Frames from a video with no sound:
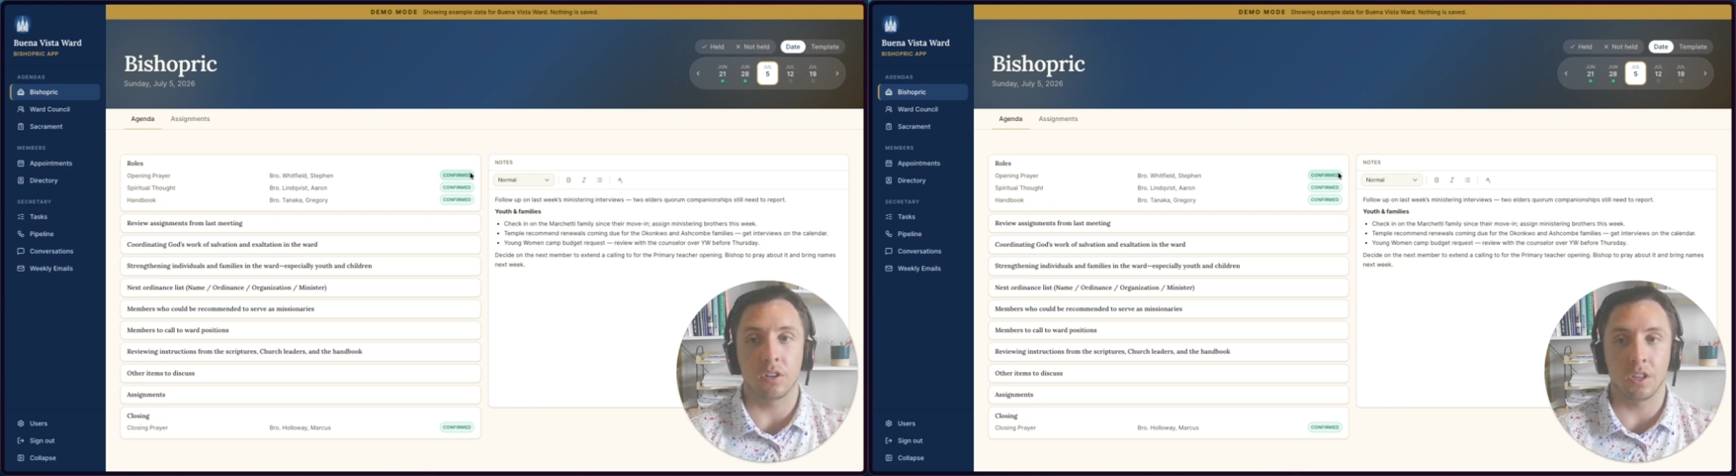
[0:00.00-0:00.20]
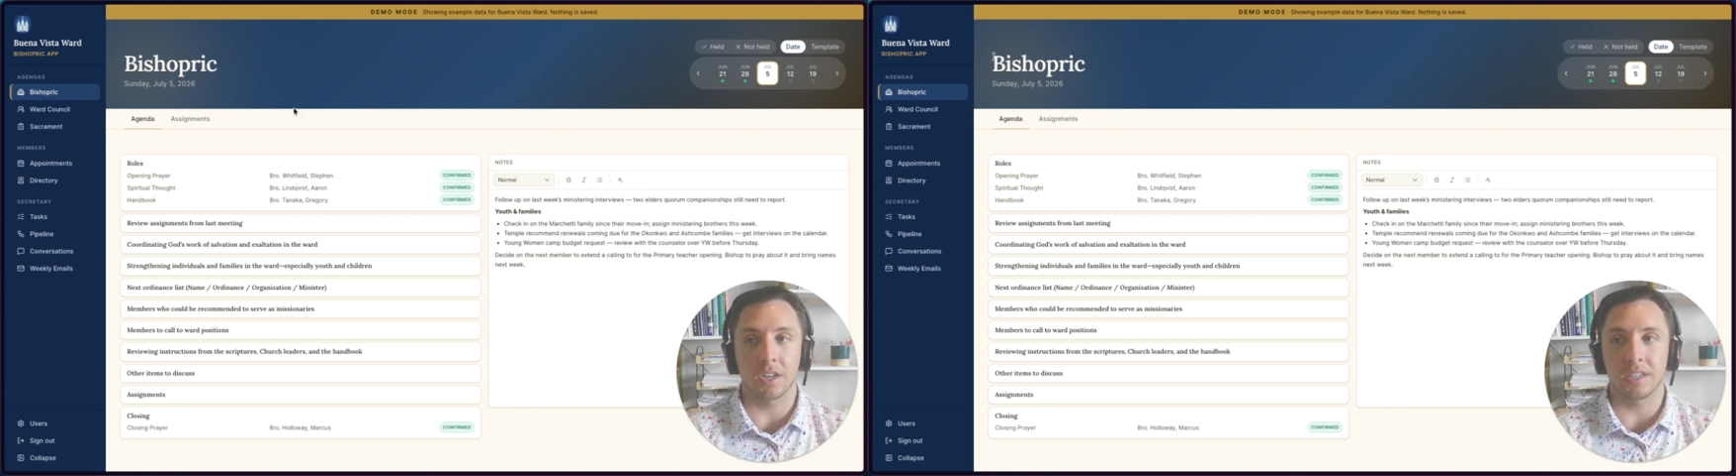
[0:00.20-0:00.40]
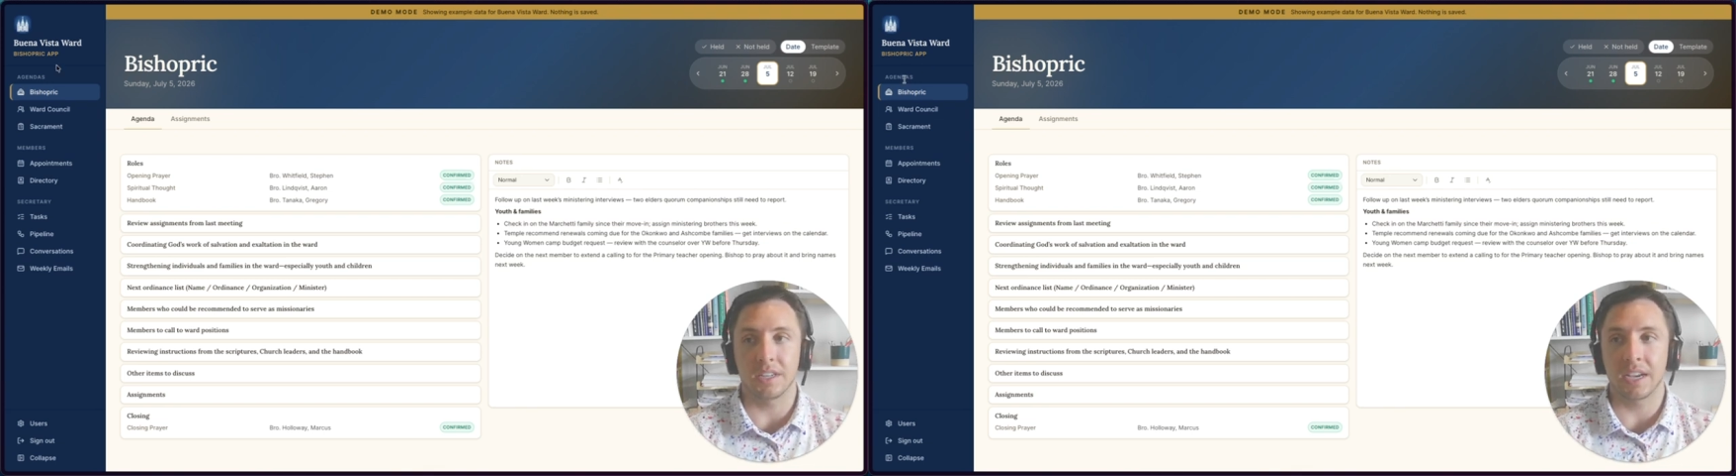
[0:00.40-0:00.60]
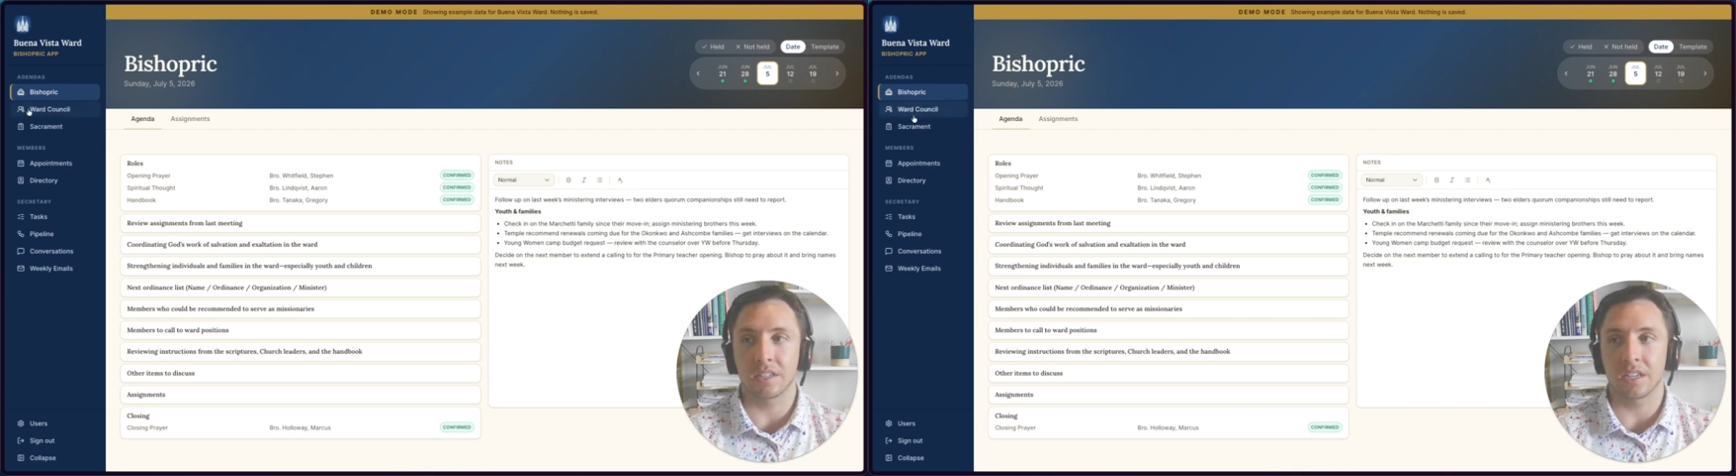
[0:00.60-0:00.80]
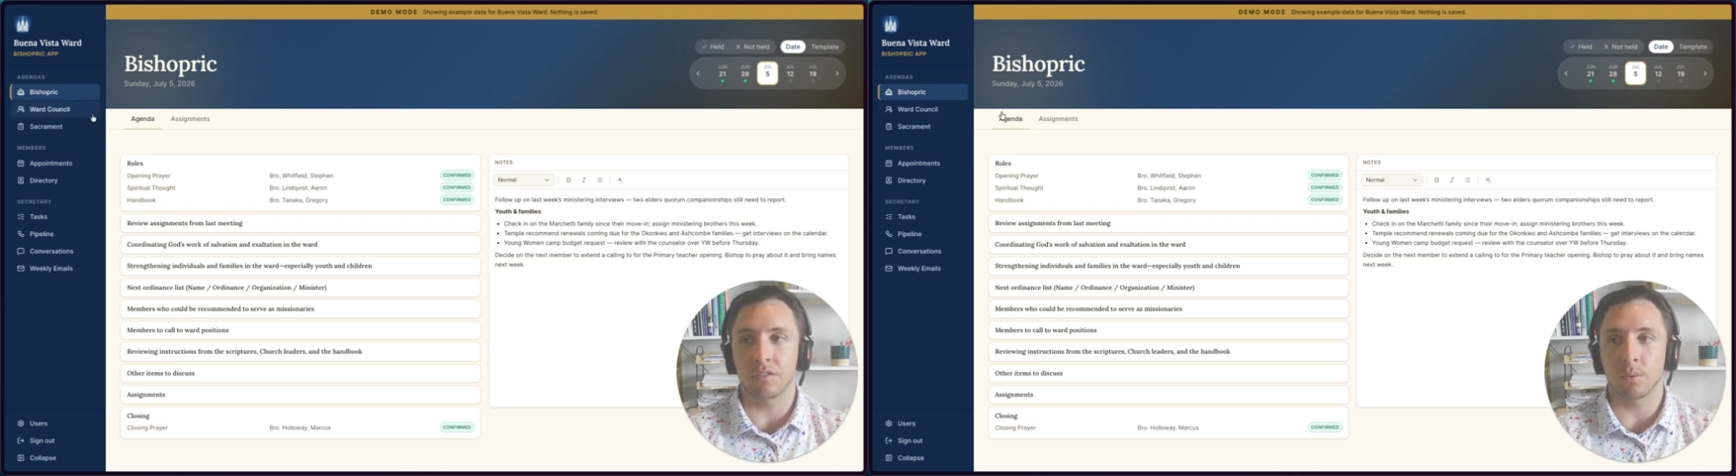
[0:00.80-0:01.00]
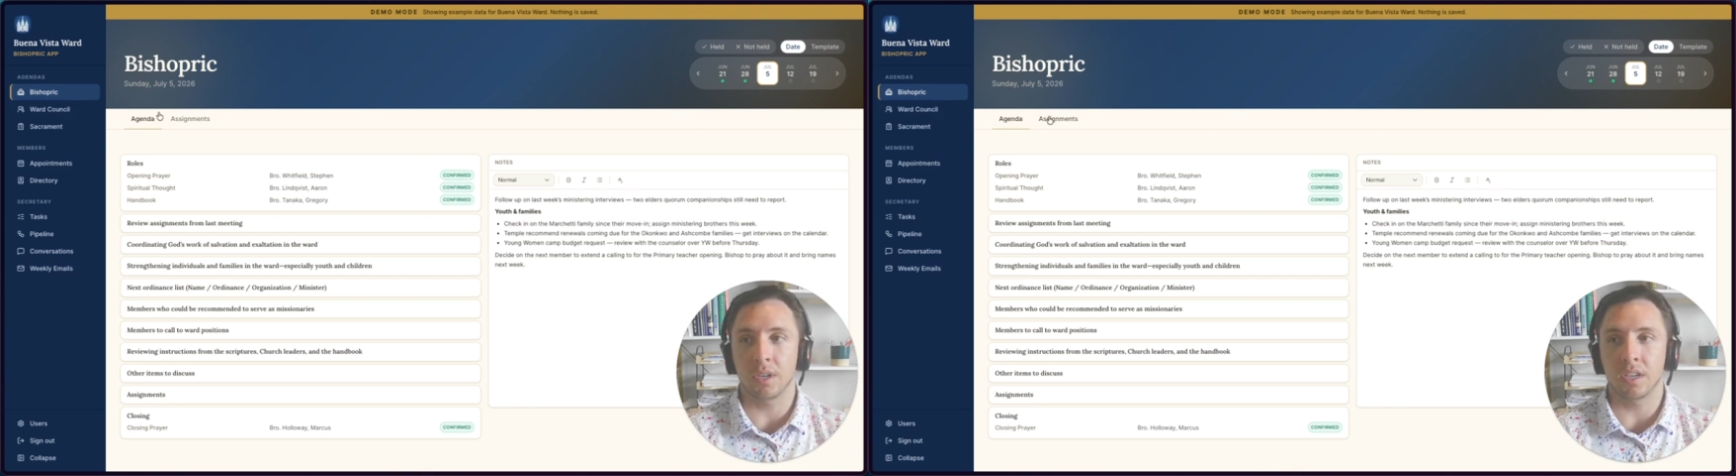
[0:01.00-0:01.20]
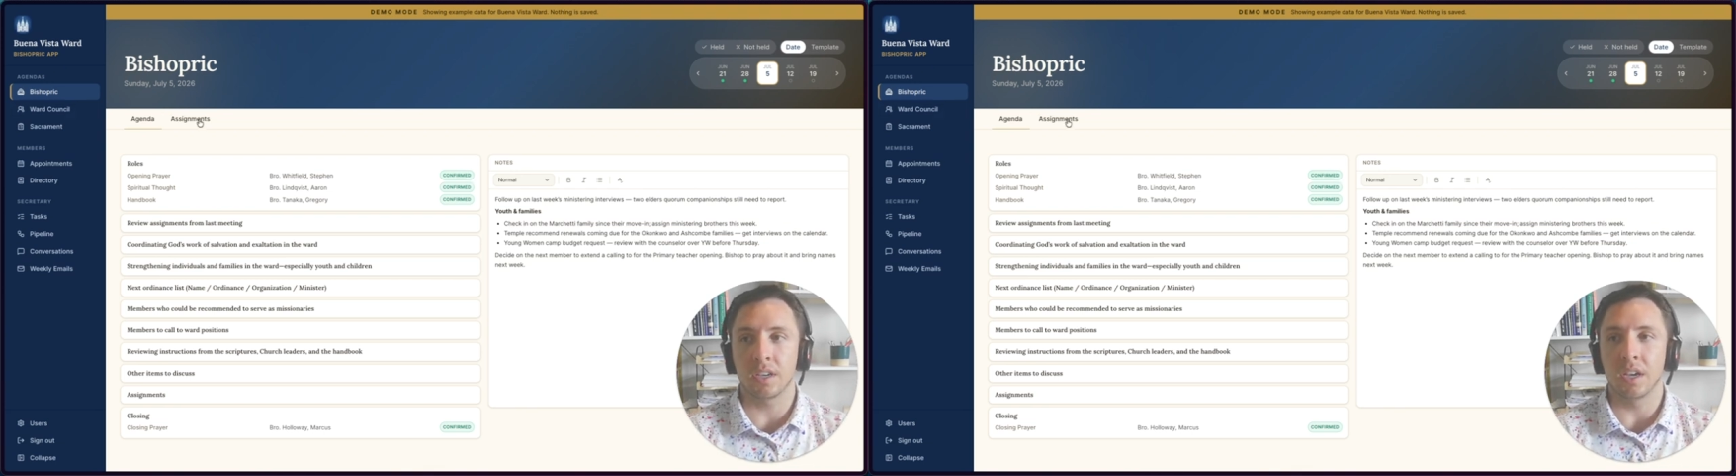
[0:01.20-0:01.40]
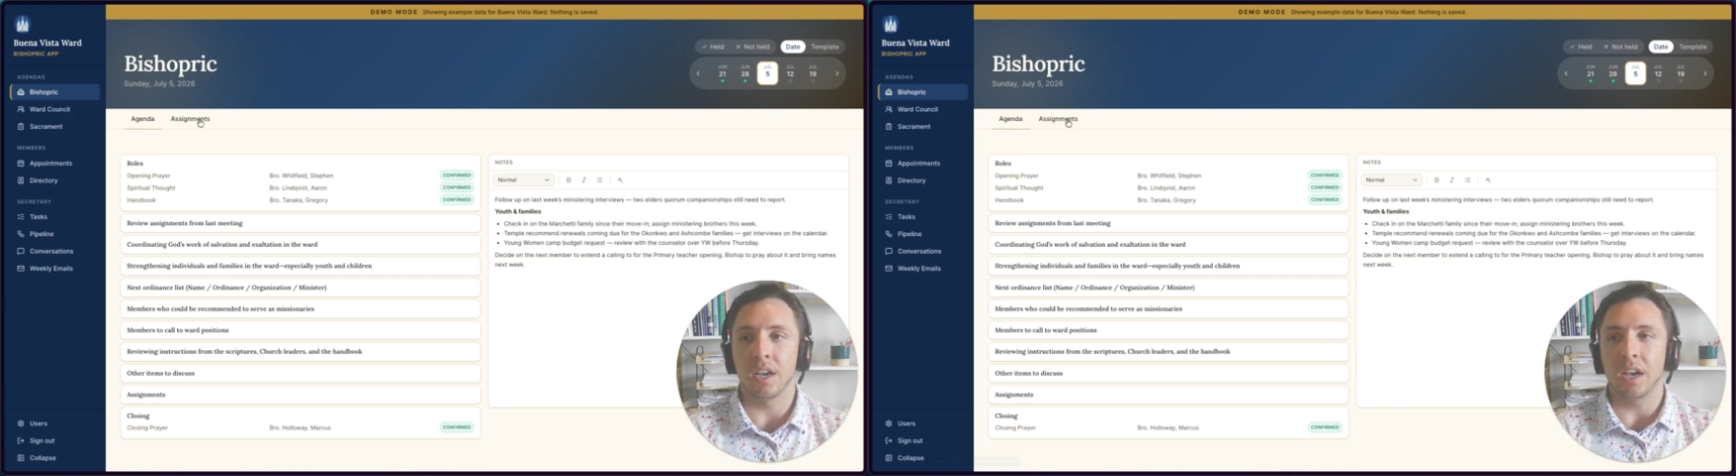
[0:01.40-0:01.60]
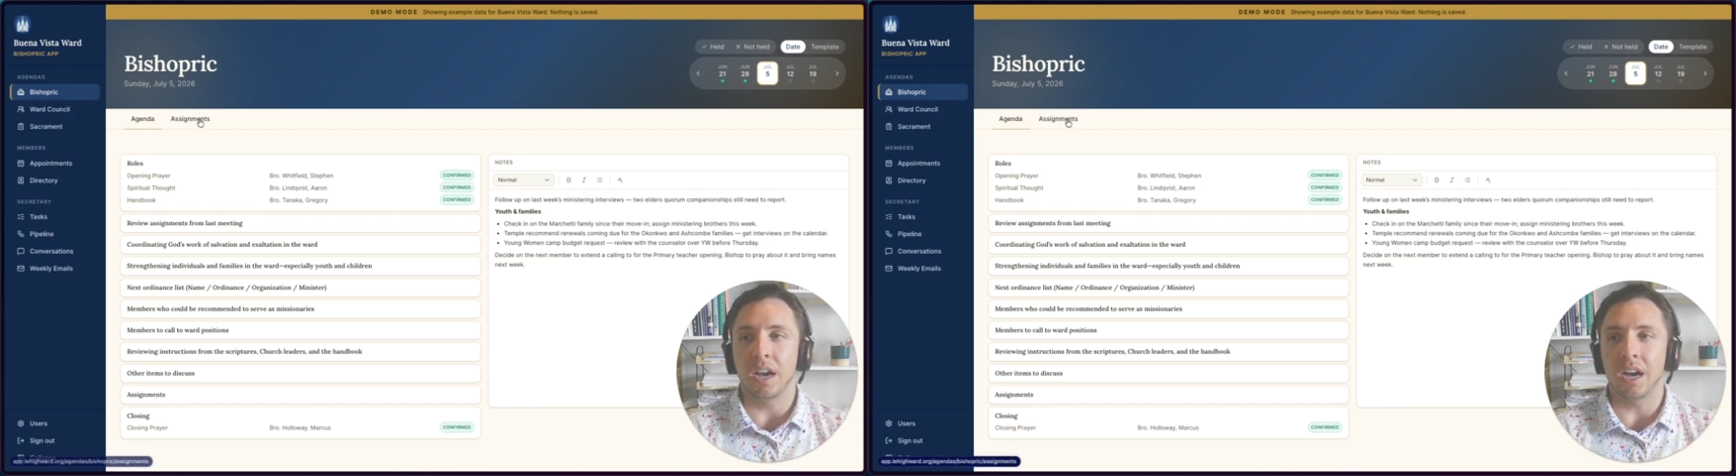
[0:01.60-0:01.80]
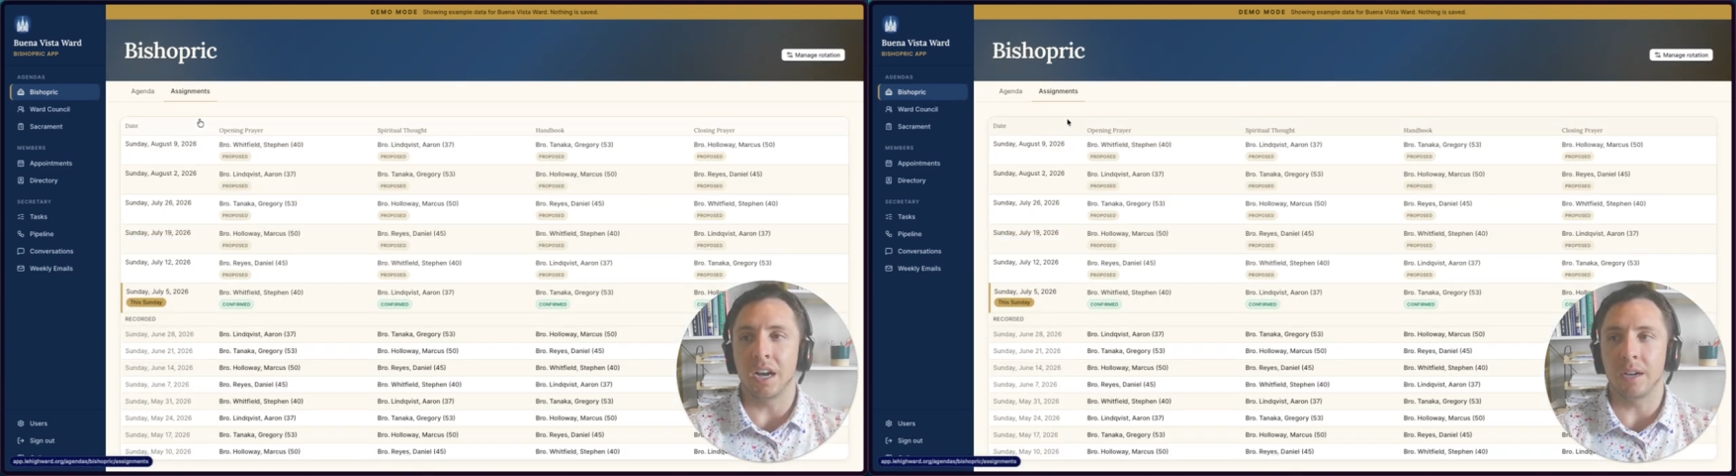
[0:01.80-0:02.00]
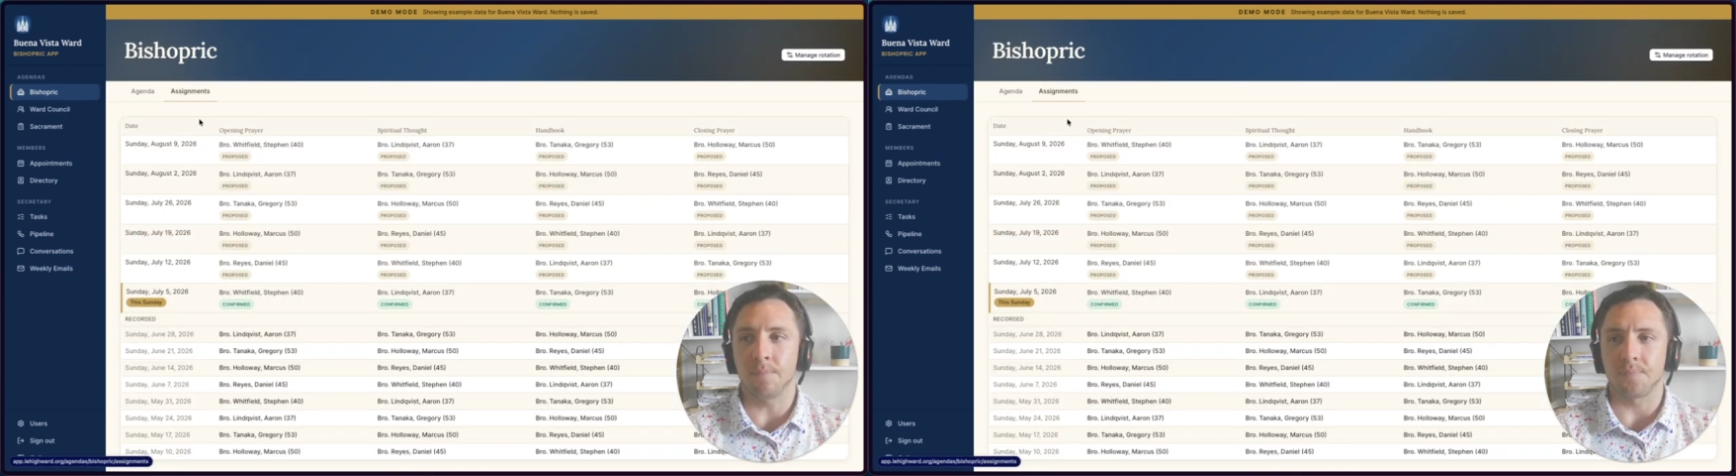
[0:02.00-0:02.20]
a lot of texts every week. Um,